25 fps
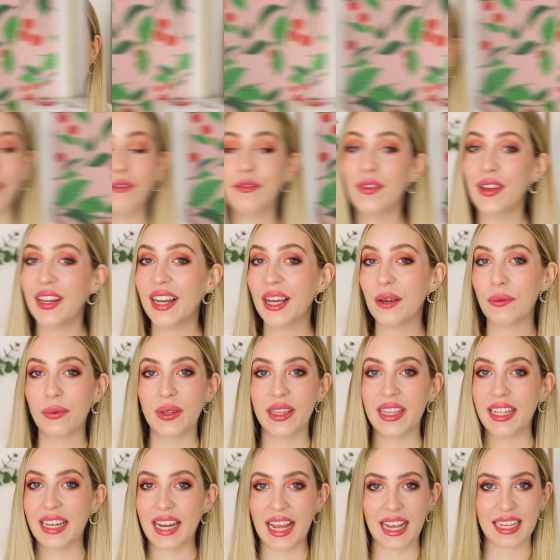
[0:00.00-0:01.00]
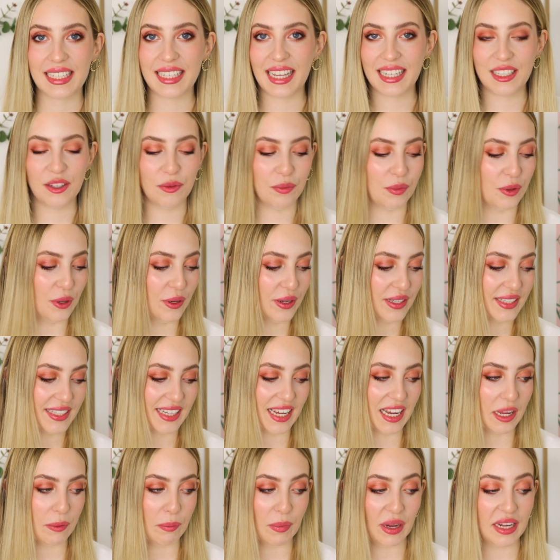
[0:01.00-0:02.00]
I feel like with the next set of books,
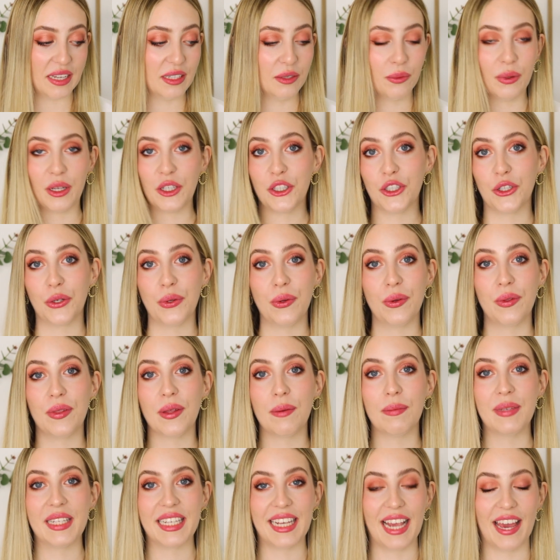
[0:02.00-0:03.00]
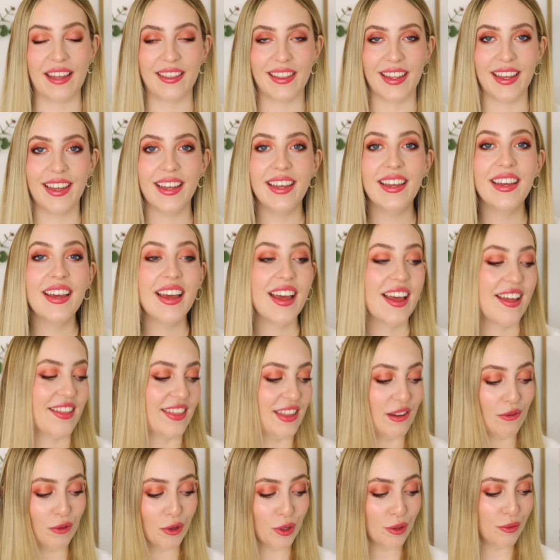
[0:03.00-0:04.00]
I might as well show you them together.
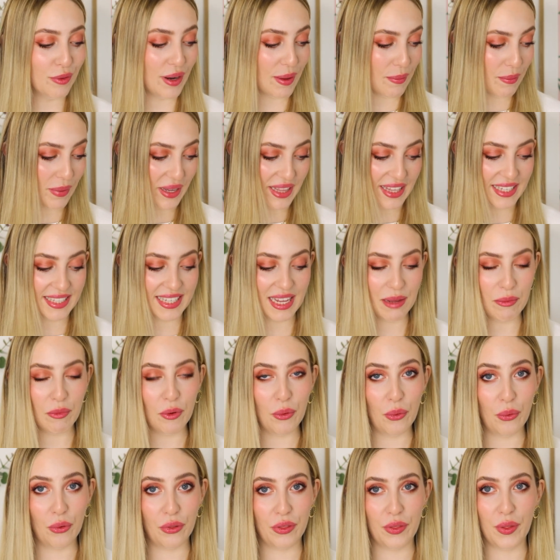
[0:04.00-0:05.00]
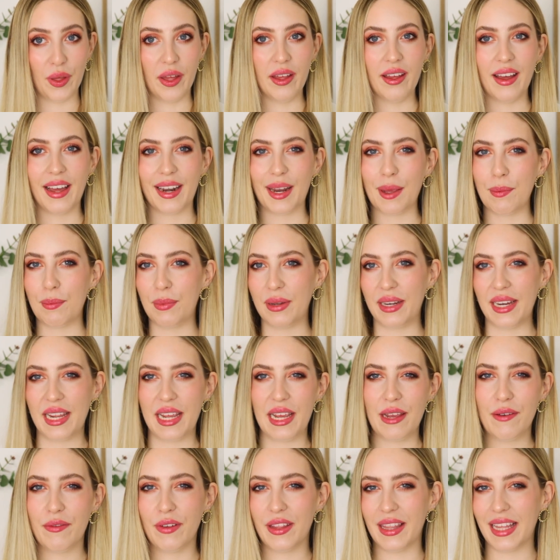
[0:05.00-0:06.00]
They're all written by the same author, and I
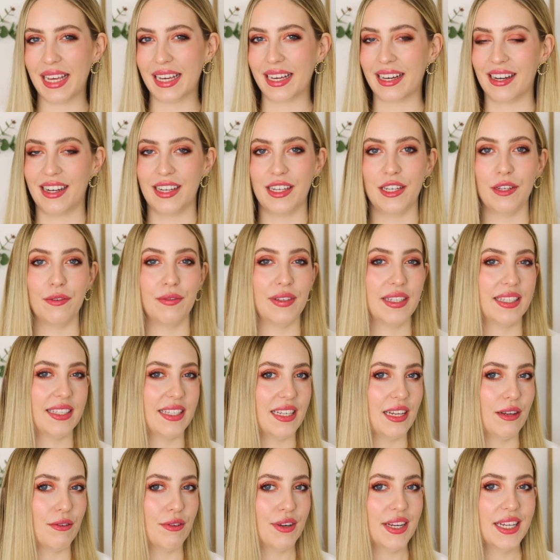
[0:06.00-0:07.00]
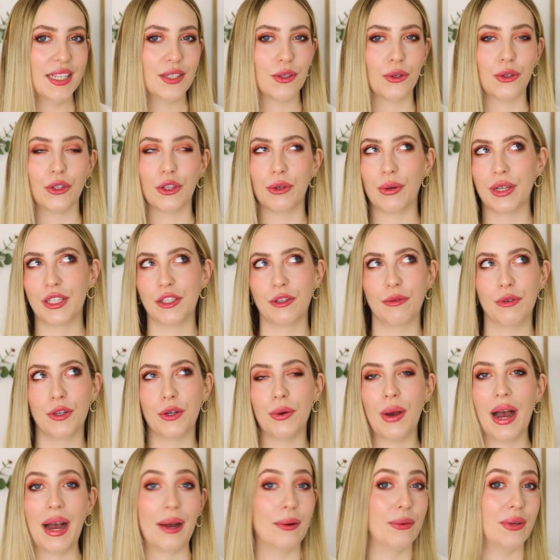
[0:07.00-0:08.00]
believe they're kind of a series, although I don't know
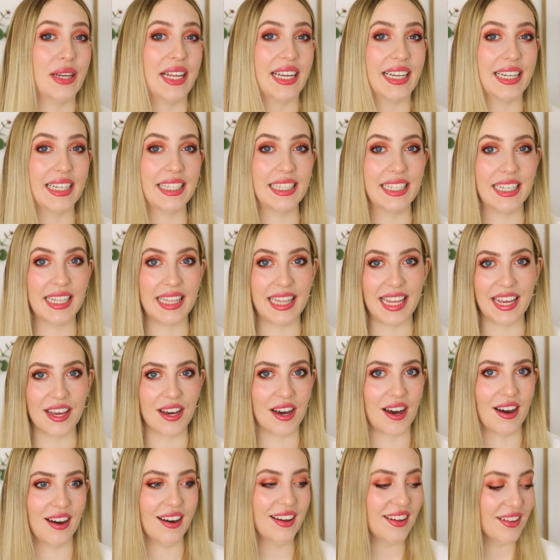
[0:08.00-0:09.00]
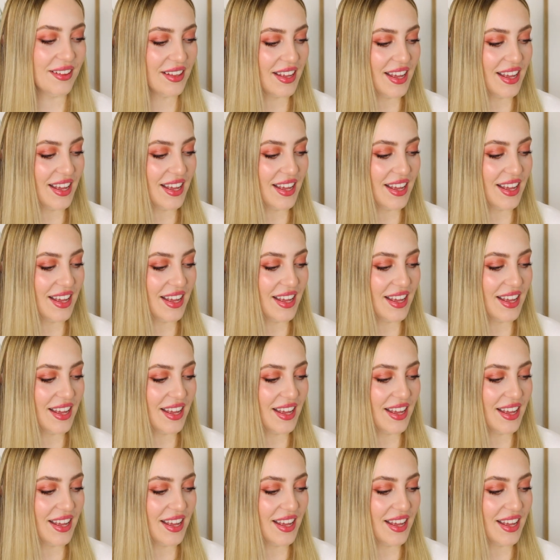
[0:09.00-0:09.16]
how linked they are.